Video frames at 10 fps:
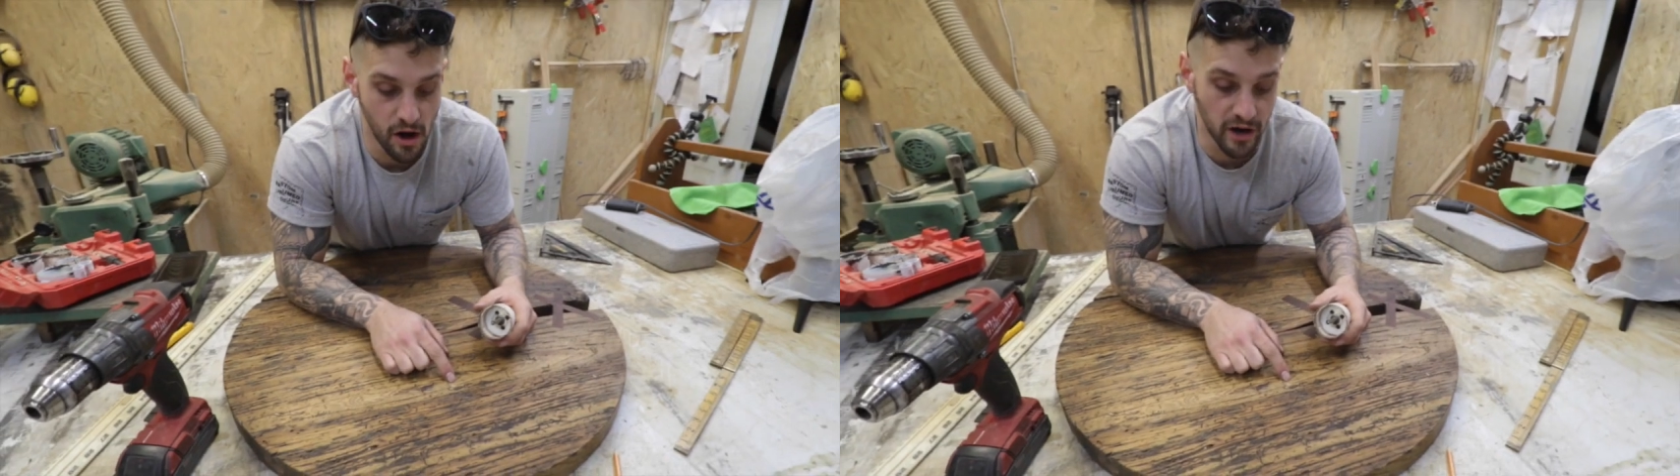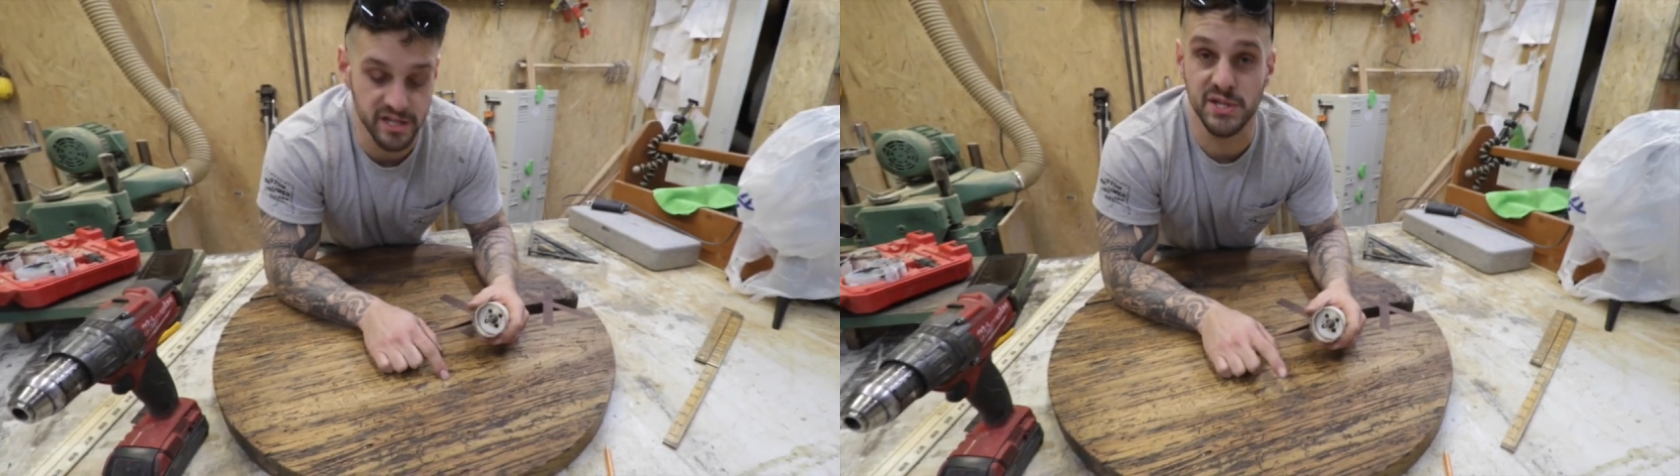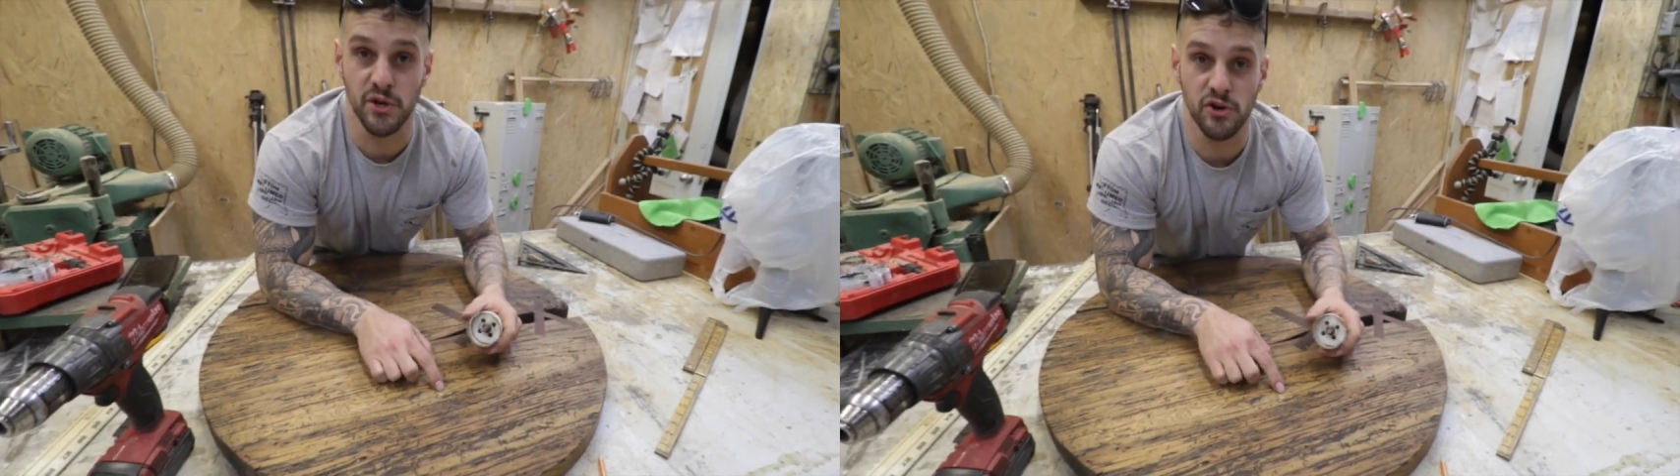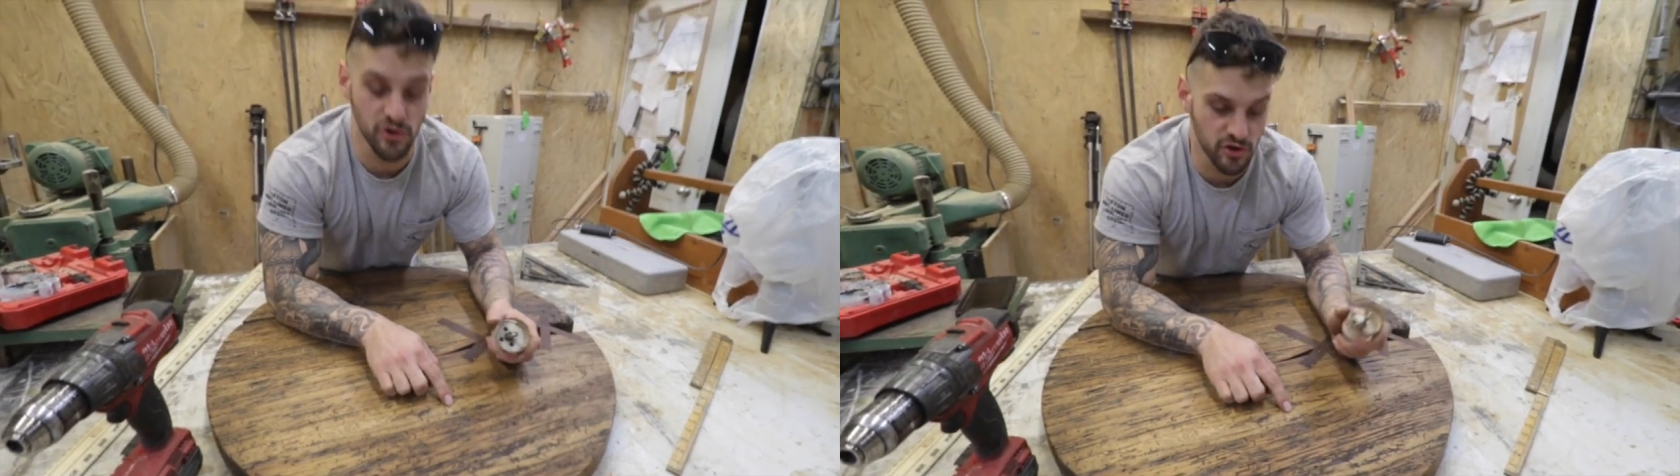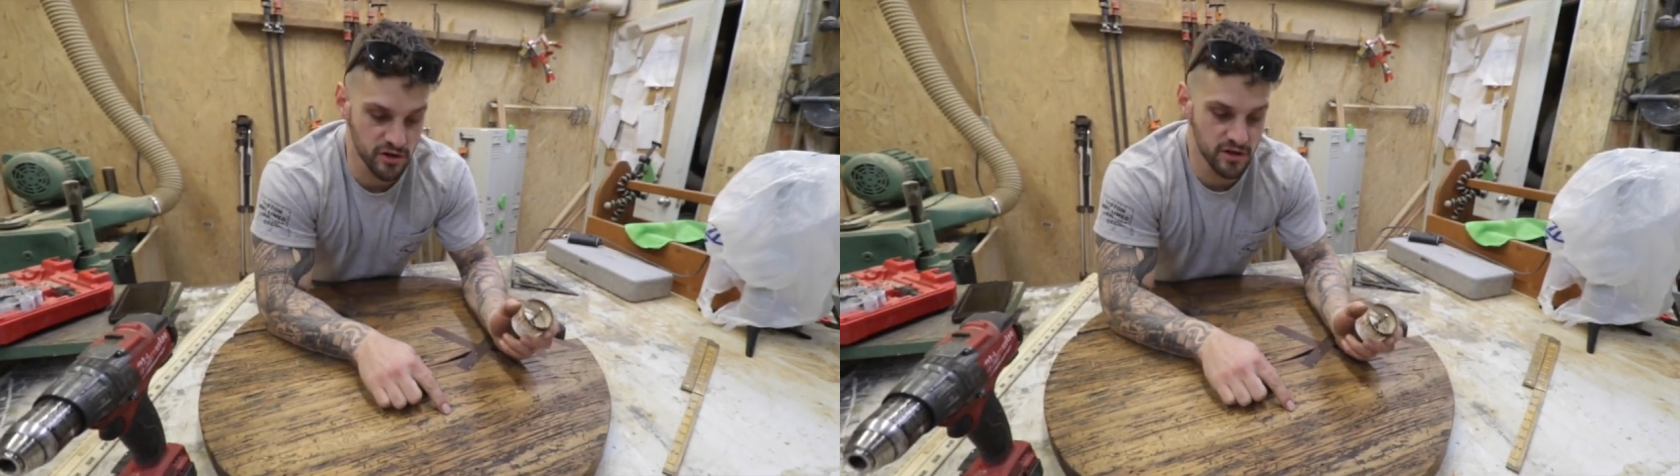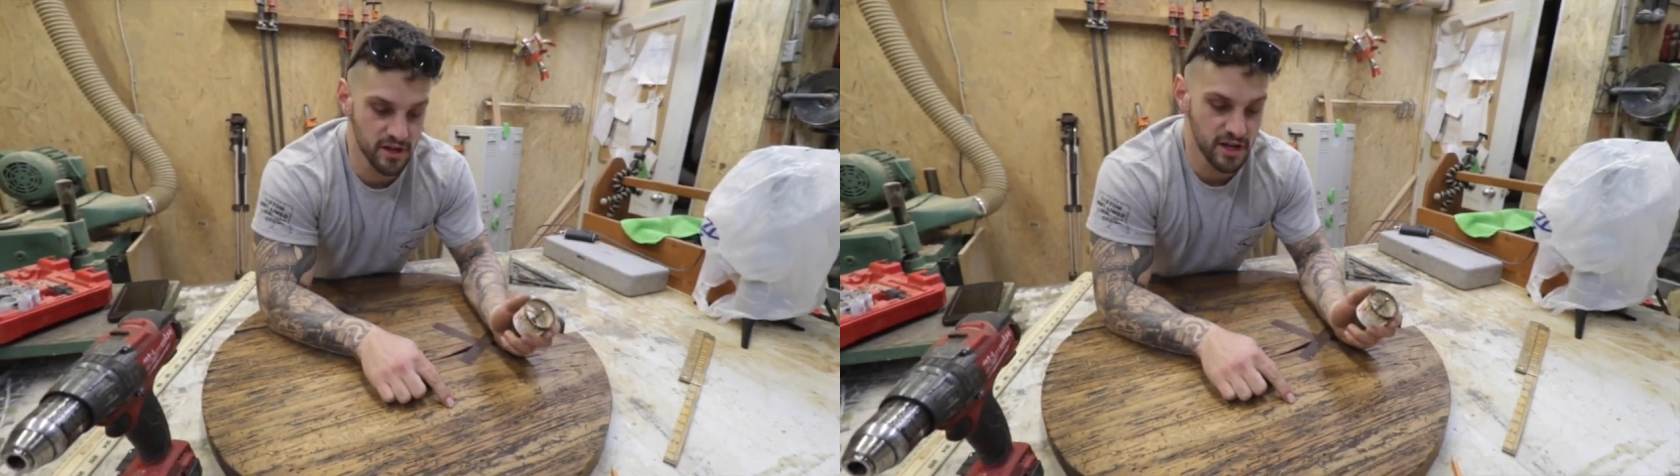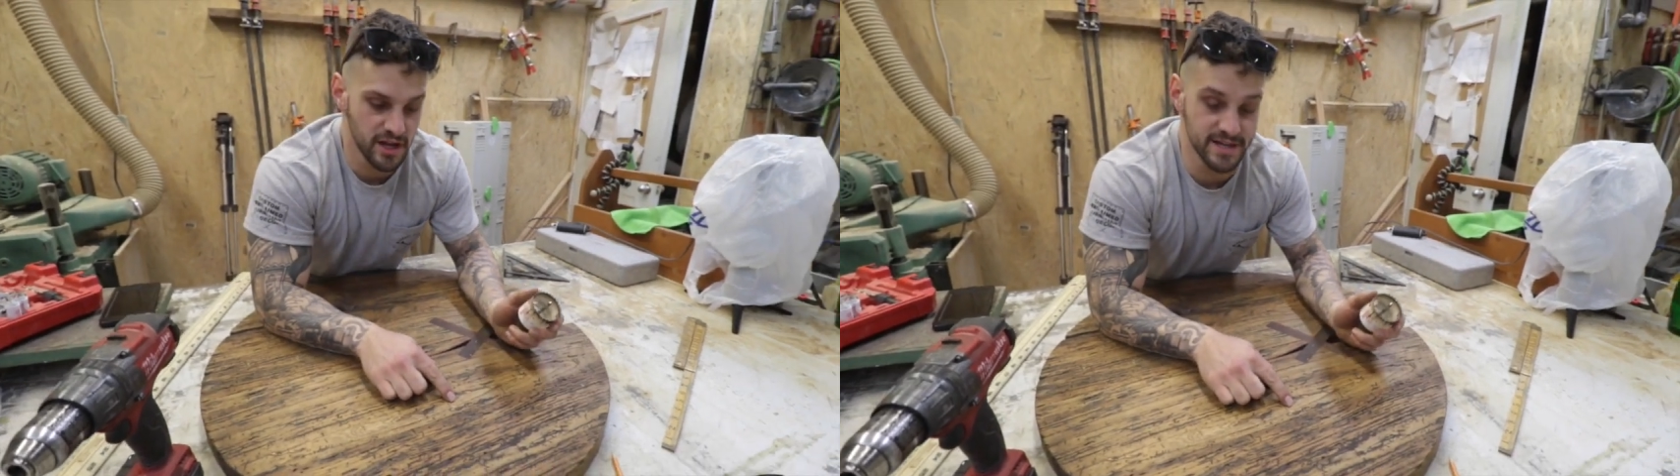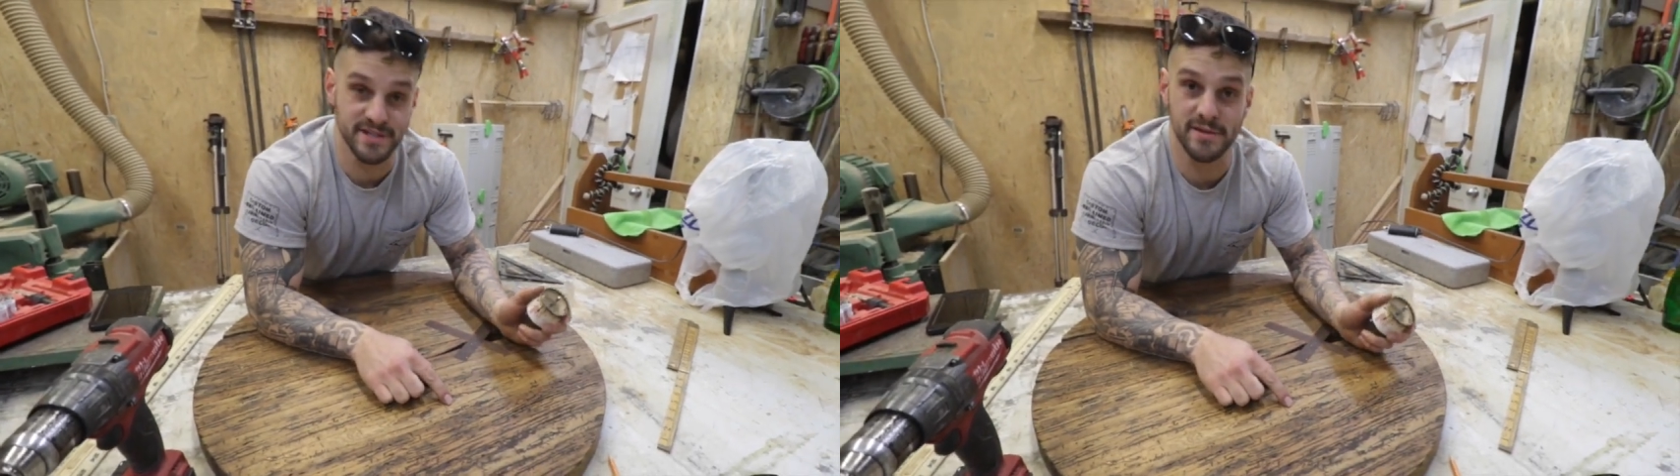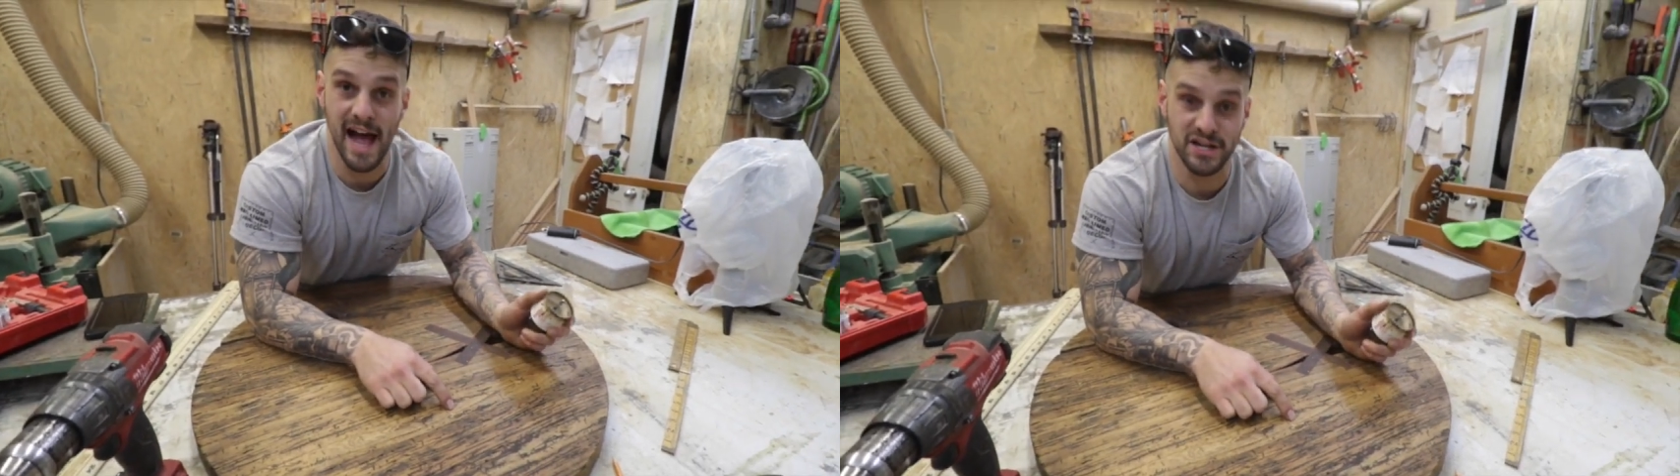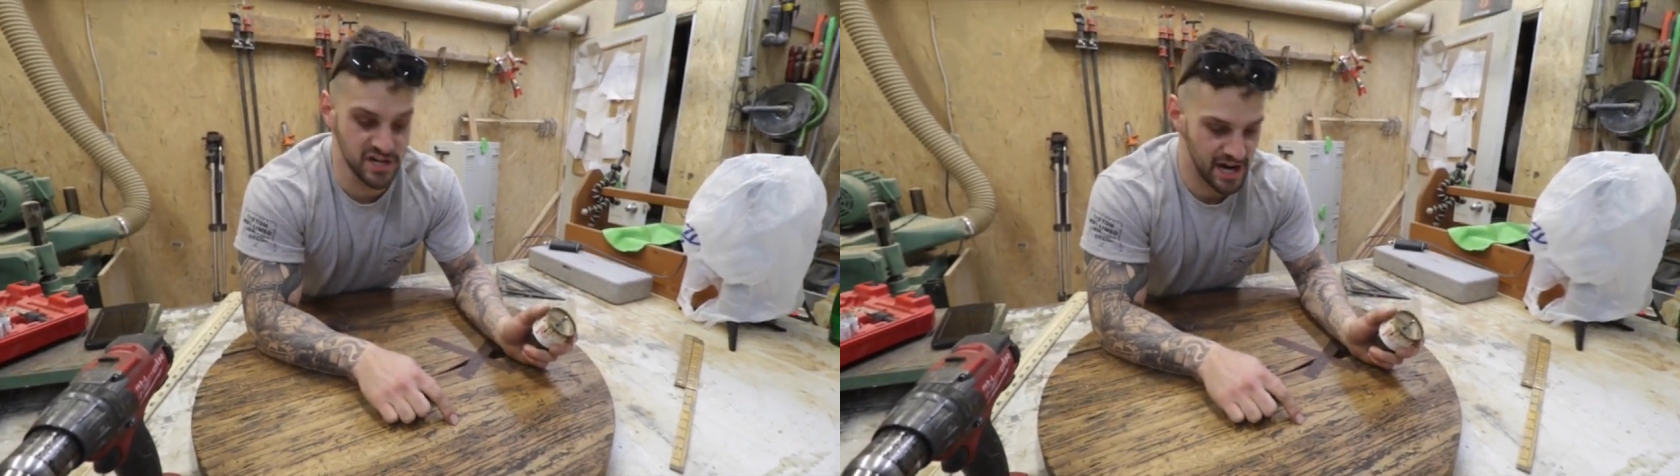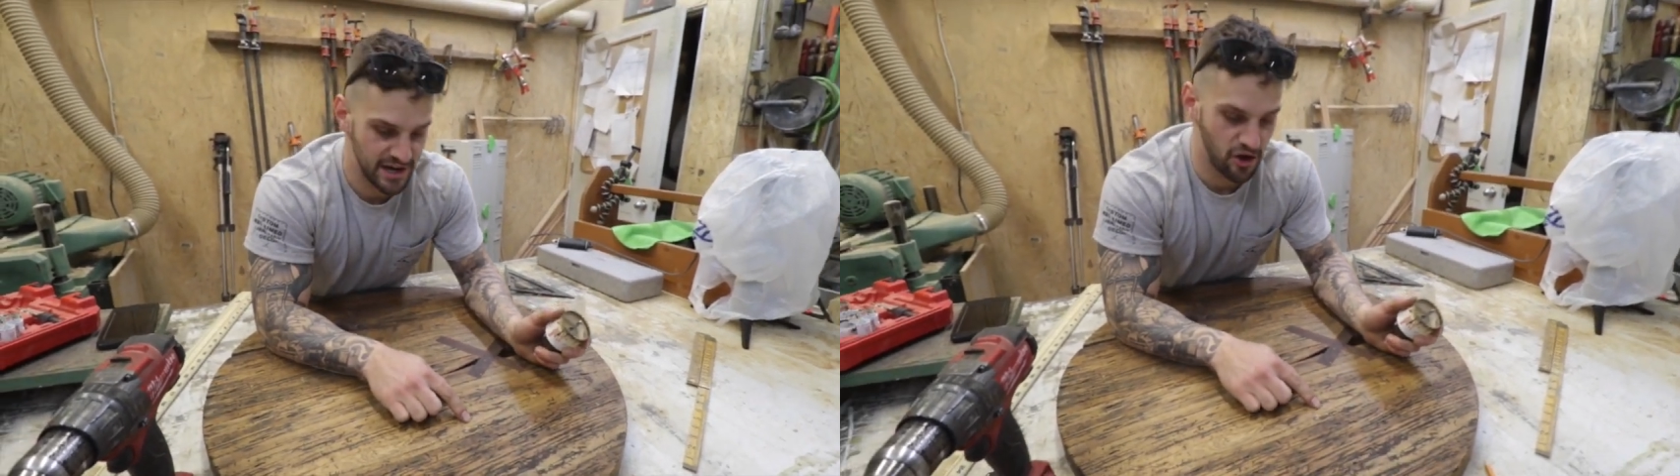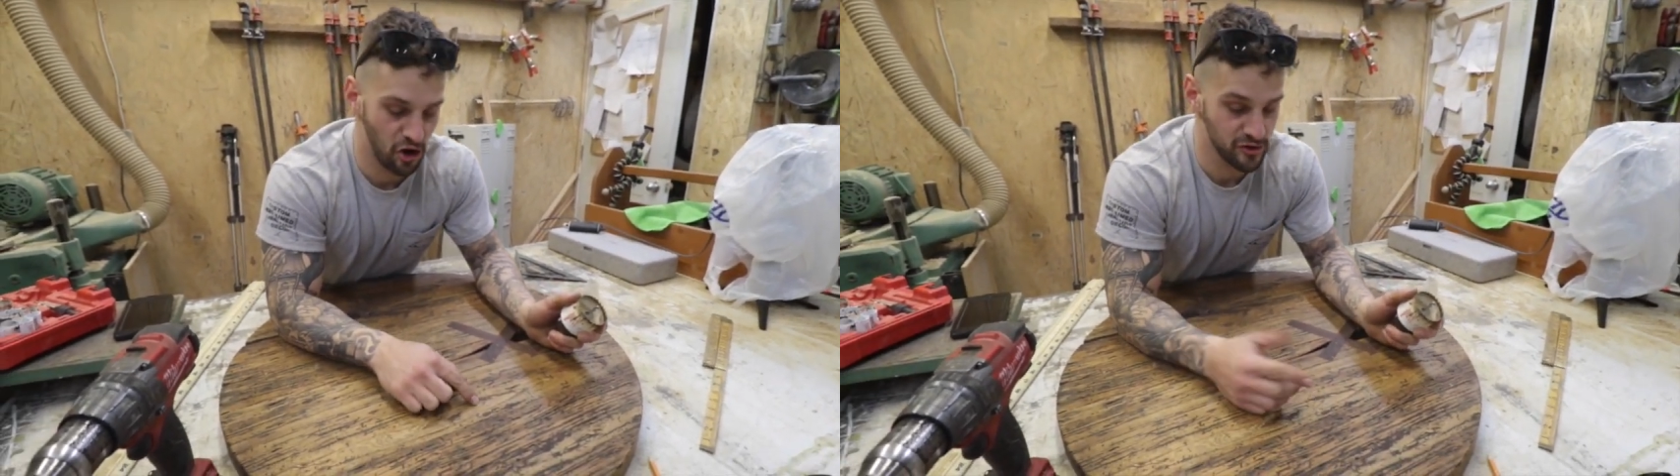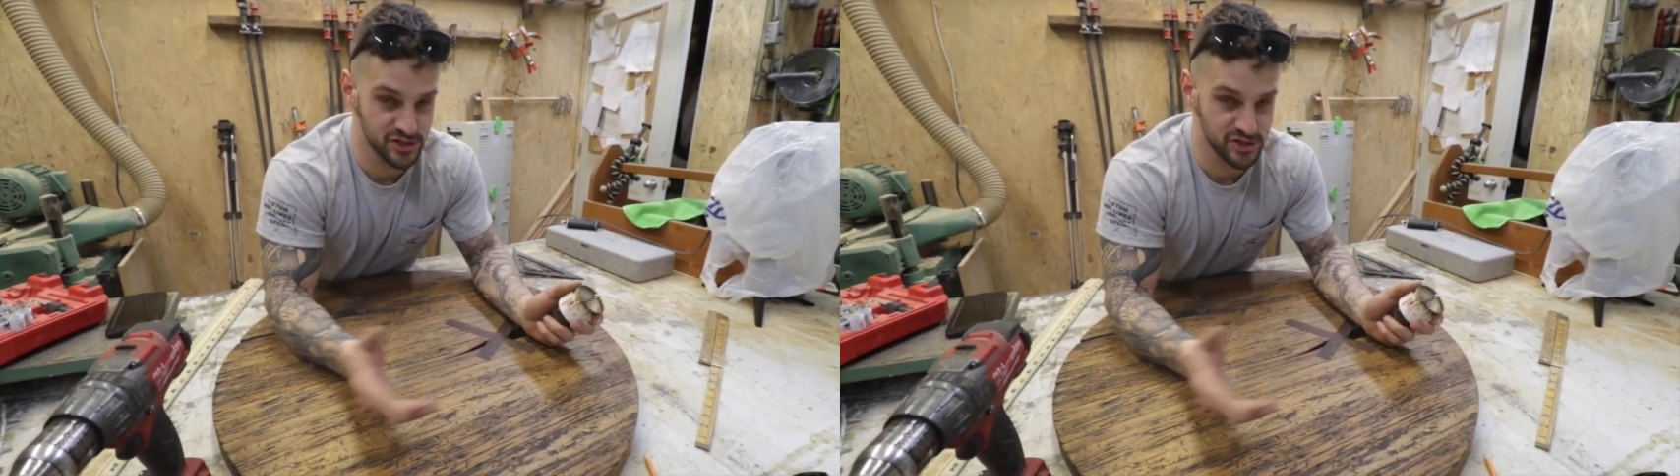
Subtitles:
on a circle is actually kind of hard.